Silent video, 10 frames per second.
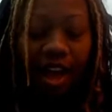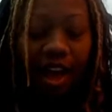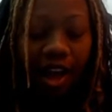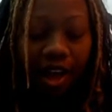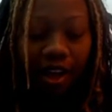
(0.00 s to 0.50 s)

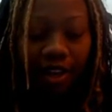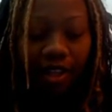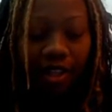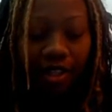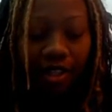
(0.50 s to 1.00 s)
I
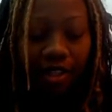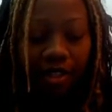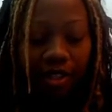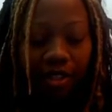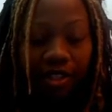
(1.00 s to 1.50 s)

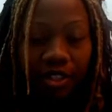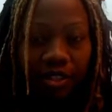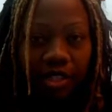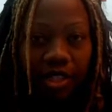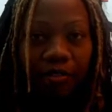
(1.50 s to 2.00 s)

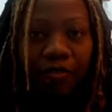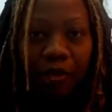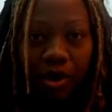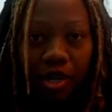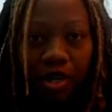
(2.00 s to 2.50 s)
did the
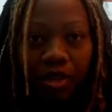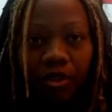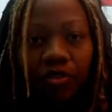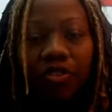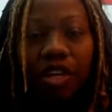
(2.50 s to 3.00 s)
40,
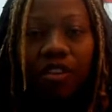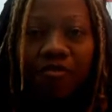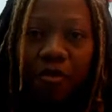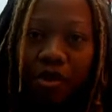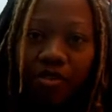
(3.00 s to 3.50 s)
fit at
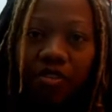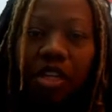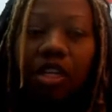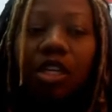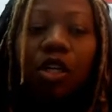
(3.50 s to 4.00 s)
40
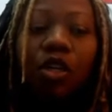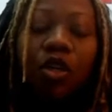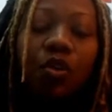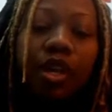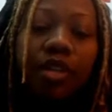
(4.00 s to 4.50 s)

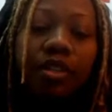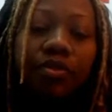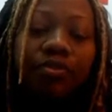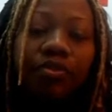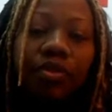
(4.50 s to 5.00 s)
video, and
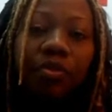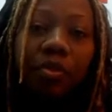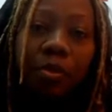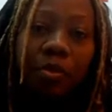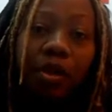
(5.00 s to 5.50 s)

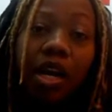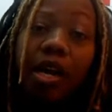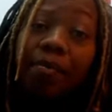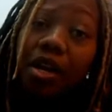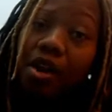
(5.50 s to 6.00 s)
remember when I
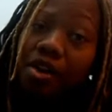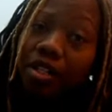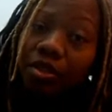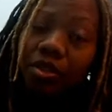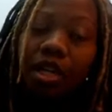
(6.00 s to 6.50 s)
got married
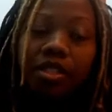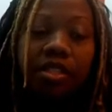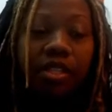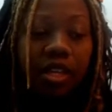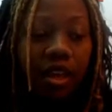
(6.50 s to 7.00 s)
in
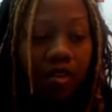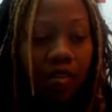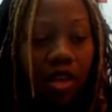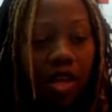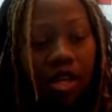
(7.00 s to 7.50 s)
2007,
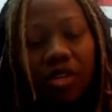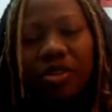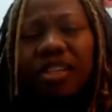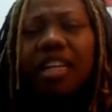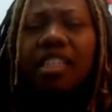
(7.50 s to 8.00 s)
and
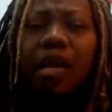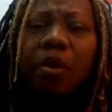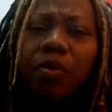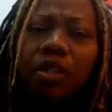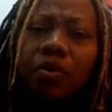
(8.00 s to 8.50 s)
during that time, I
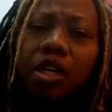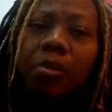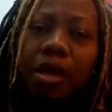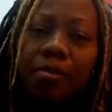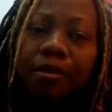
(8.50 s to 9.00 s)
really wanted a
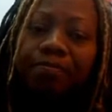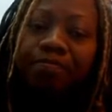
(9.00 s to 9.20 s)
baby,